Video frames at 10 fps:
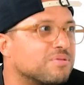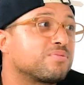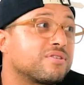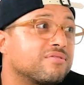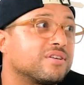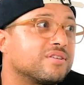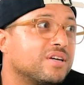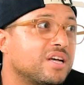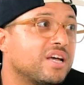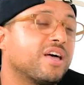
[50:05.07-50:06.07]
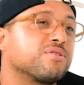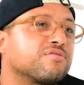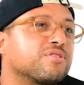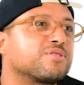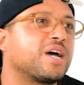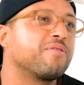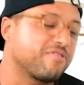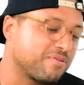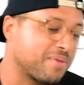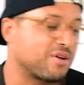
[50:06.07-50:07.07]
It was pretty fun. That was the first time I
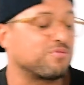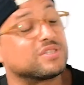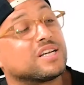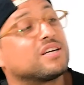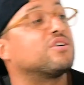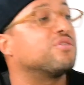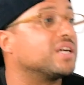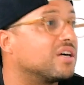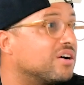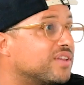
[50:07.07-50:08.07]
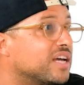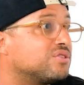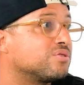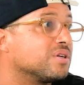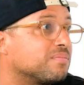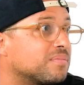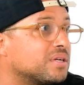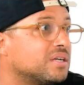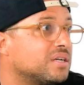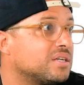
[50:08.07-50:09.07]
ever met him, was like going on that trip.
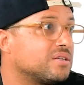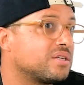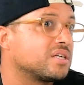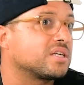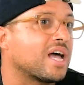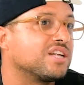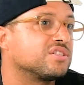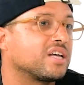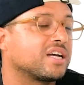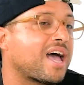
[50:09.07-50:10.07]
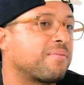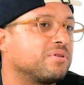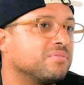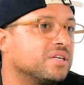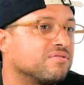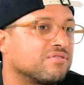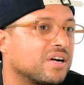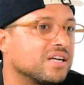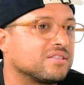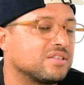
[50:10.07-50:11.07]
Because I just like happened to be in
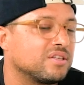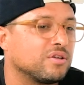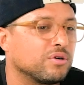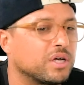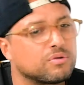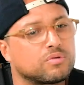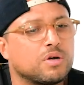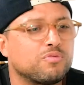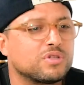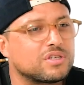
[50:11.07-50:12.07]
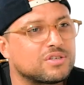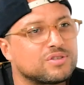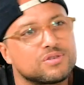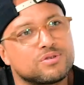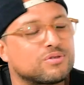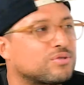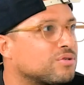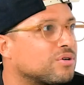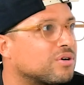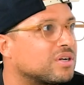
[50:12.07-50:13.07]
France and then they were like, come with us on this little
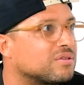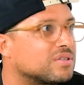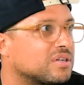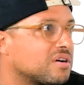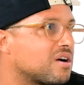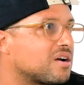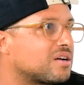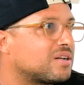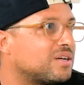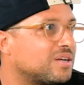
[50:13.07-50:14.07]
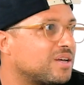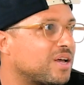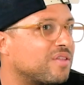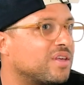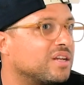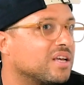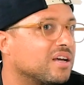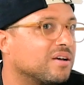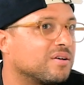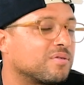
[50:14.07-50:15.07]
tour. And I was like, all right. And then,
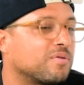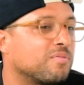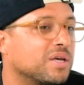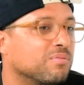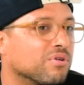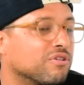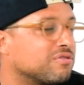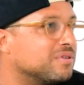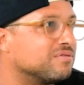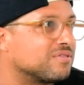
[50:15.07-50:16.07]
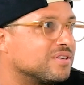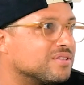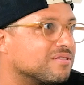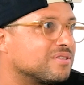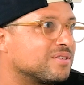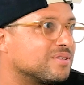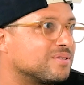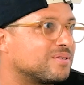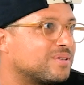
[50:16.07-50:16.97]
yeah, me and Brof been friends ever since.